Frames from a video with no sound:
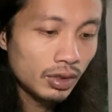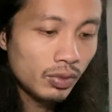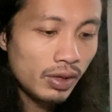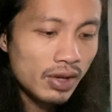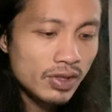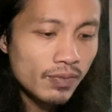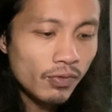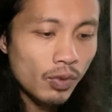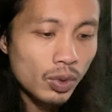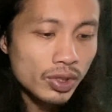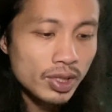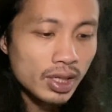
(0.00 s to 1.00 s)
We have some
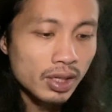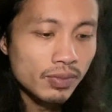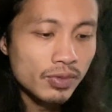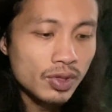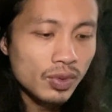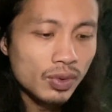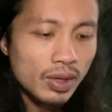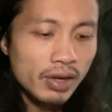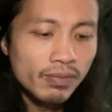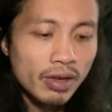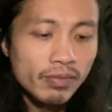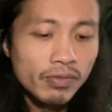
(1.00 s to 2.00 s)
fours here. So
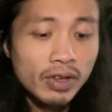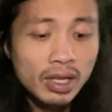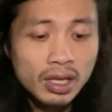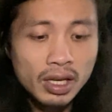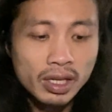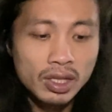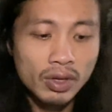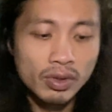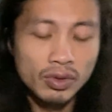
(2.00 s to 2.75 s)
I'm, I'm feeling like